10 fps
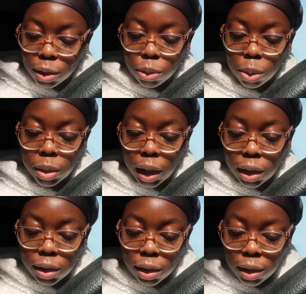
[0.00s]
just from
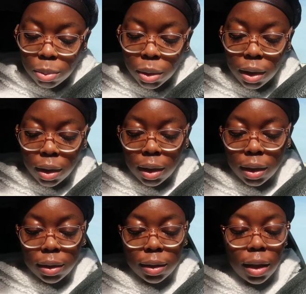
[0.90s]
dancing,
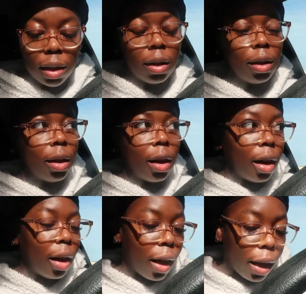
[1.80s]
because
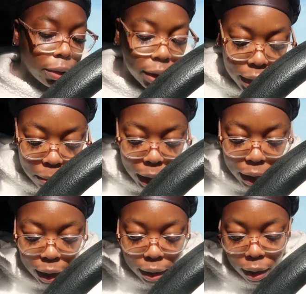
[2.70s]
obviously I'm
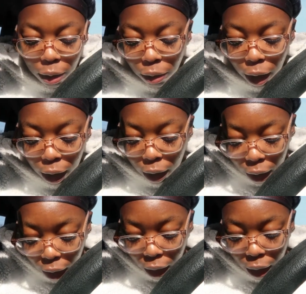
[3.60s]
not dancing
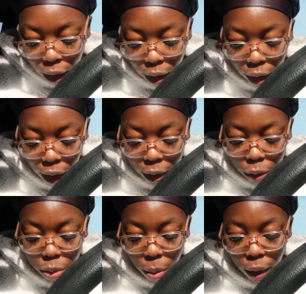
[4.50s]
correctly and I
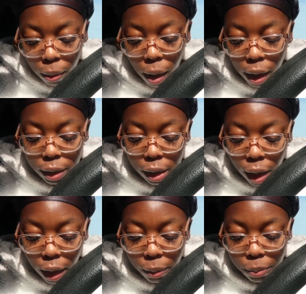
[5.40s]
use my quads a
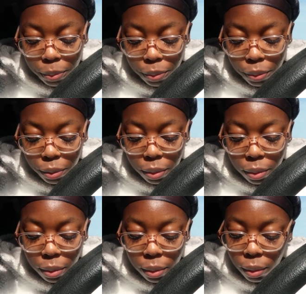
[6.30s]
lot.
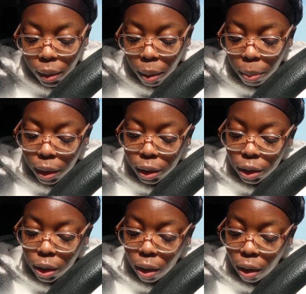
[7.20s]

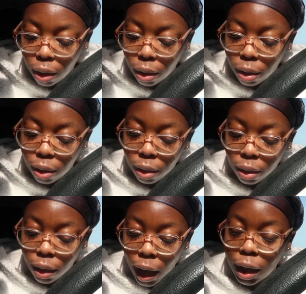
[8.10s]
But
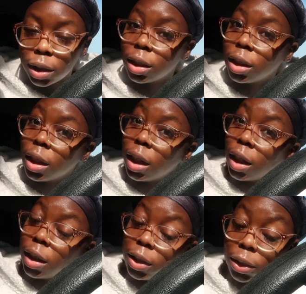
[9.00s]
y'all, I actually
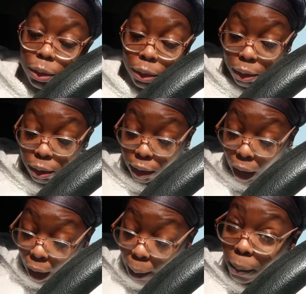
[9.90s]
did the
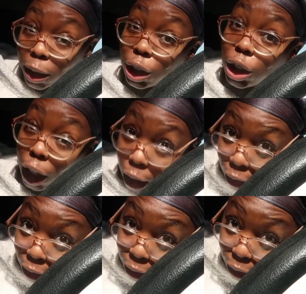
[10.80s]
thigh
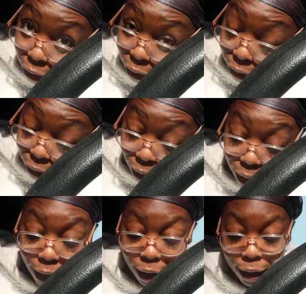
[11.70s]
machine.
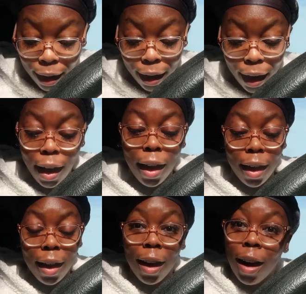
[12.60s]
uh,
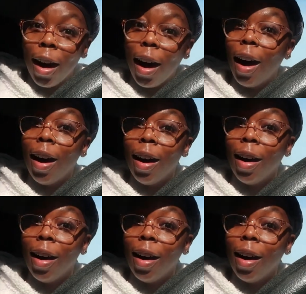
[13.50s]
uh,